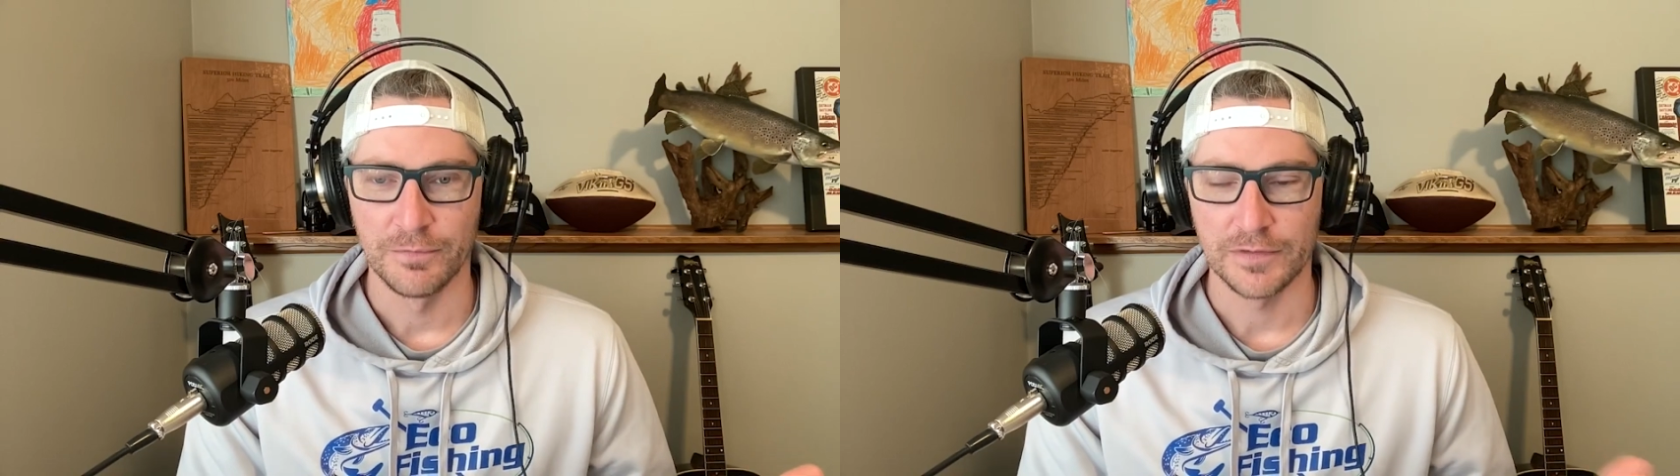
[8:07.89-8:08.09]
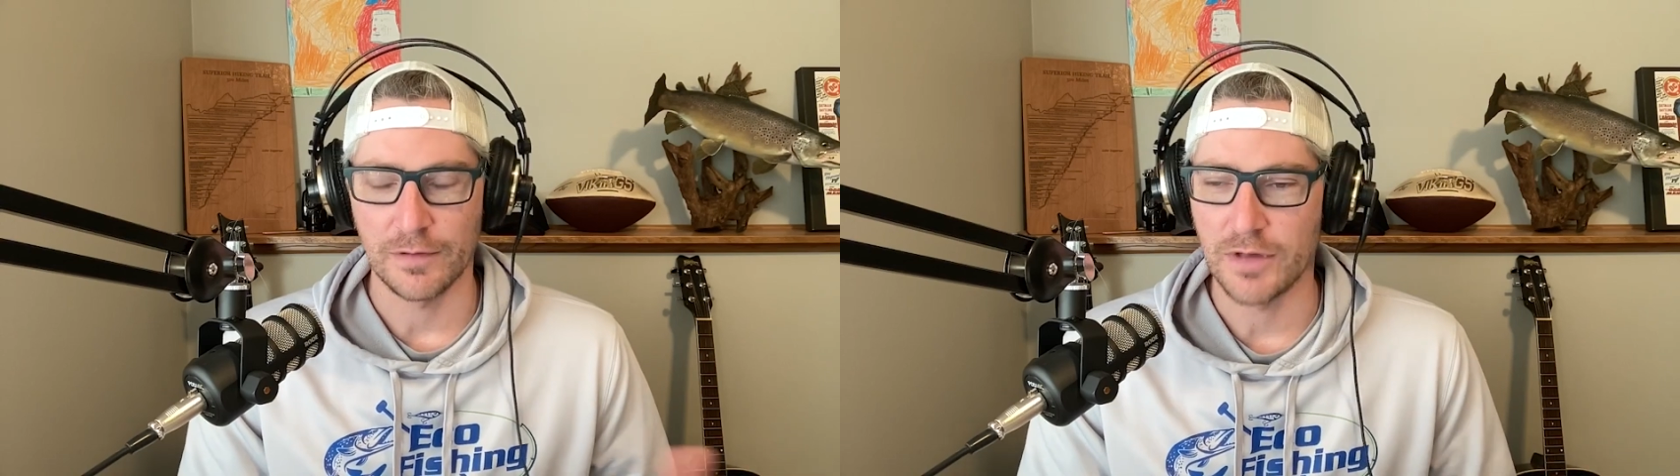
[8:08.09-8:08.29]

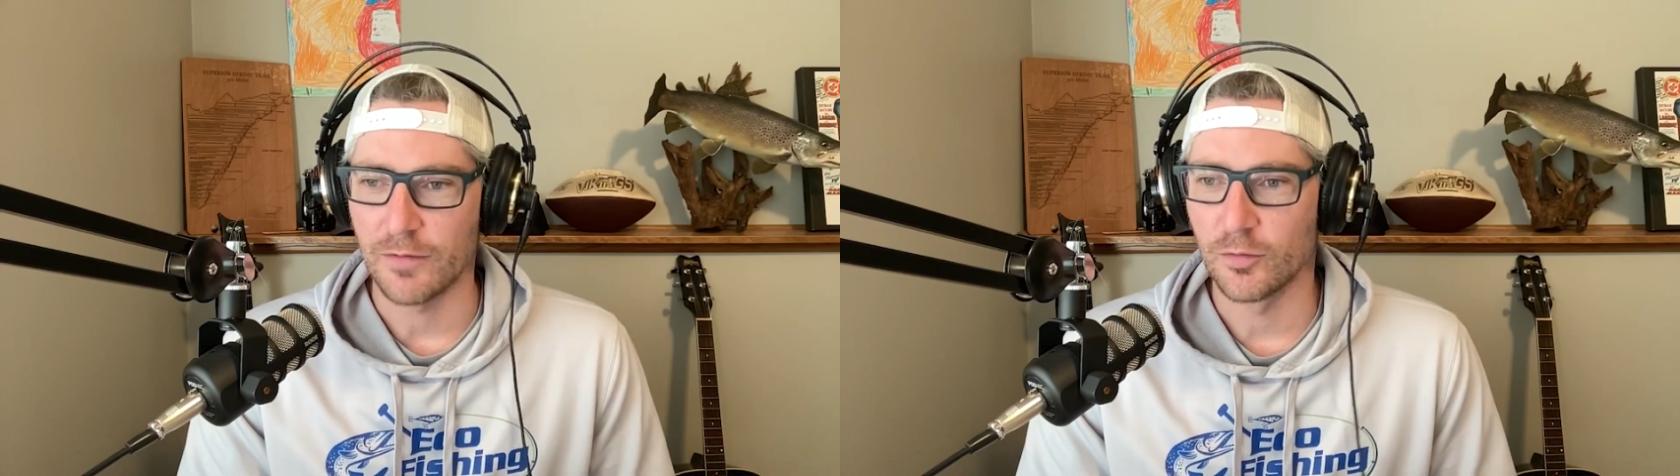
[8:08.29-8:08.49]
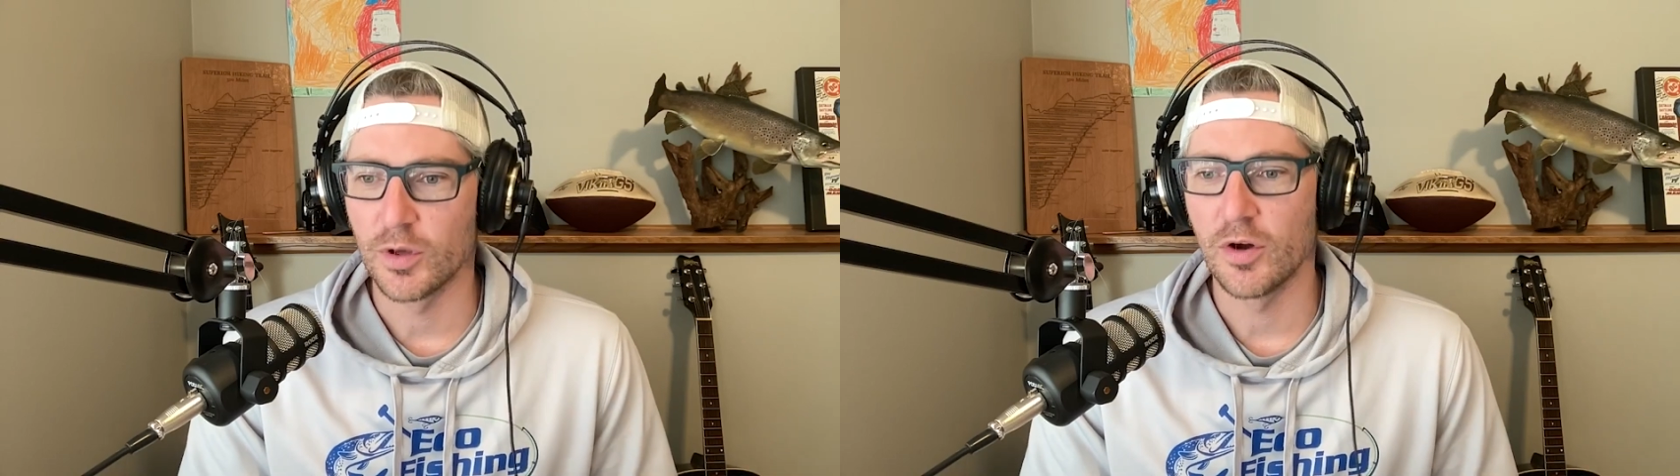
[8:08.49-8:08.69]

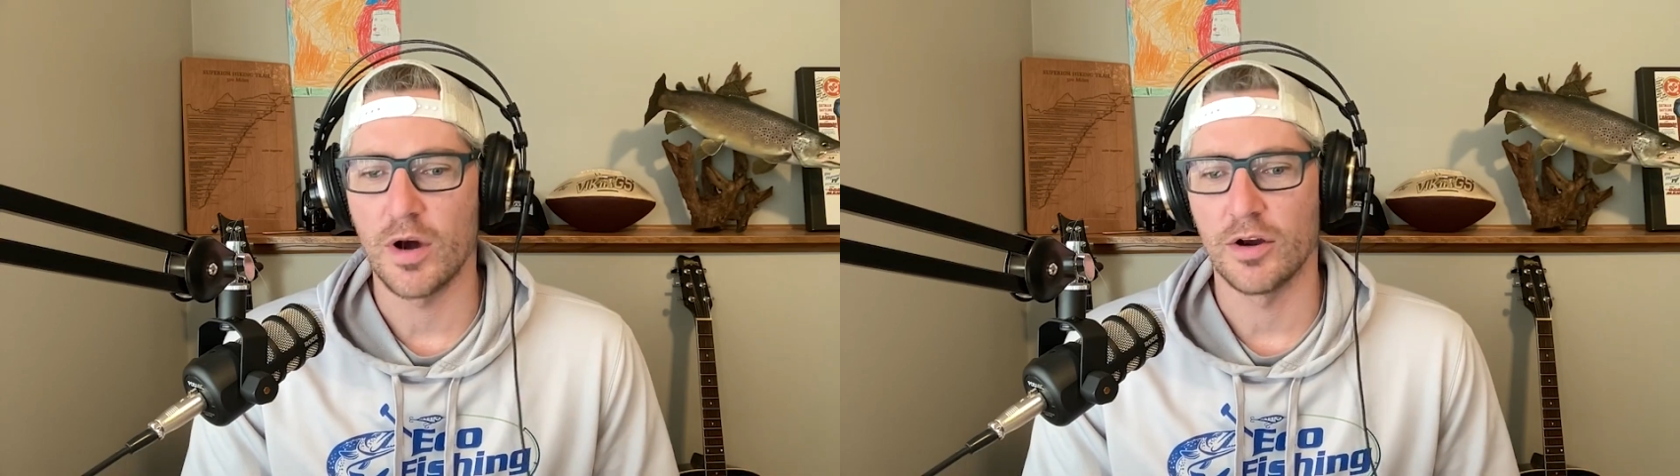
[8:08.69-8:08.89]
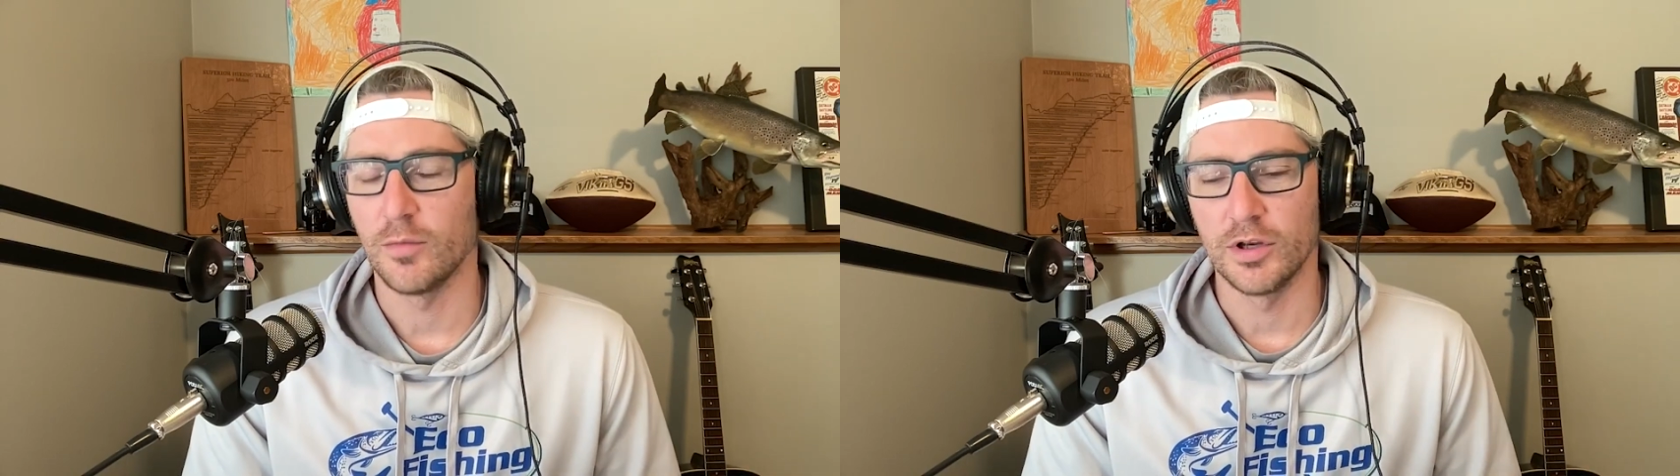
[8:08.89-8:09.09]
sometimes we go
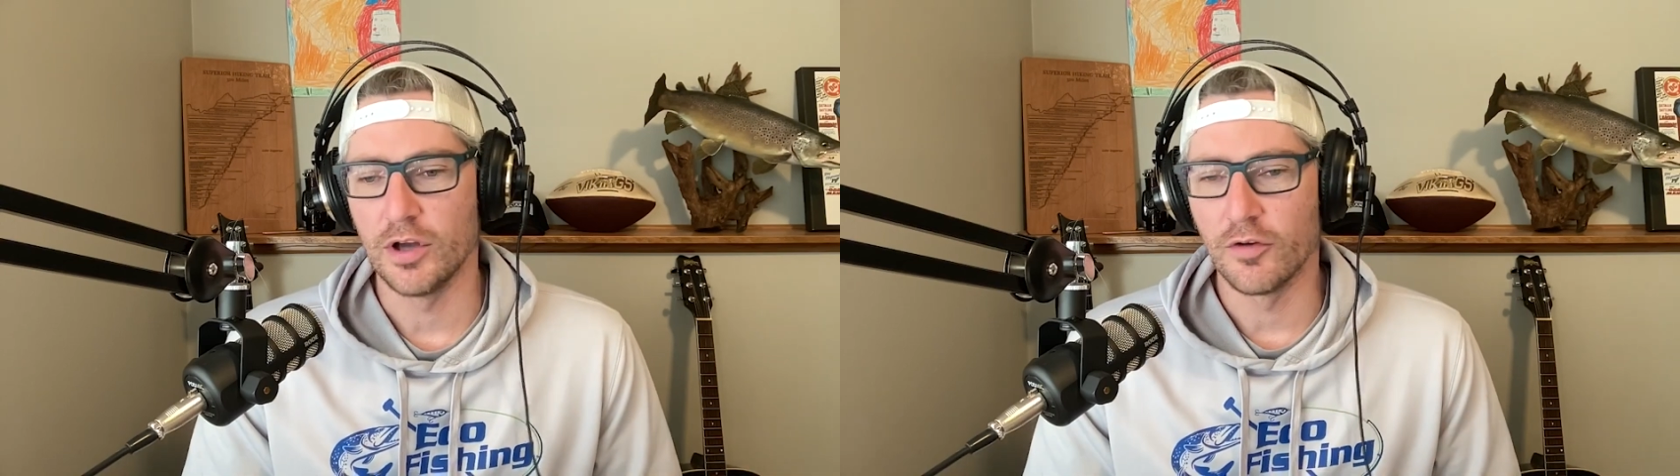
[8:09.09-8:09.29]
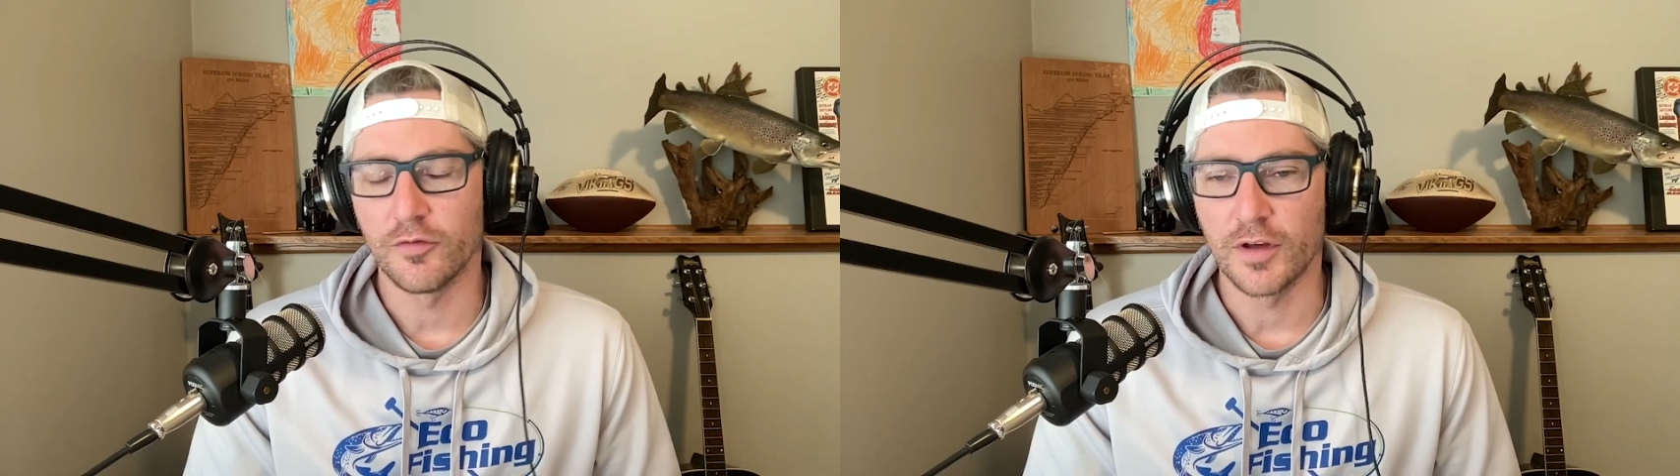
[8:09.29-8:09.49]
out and we don't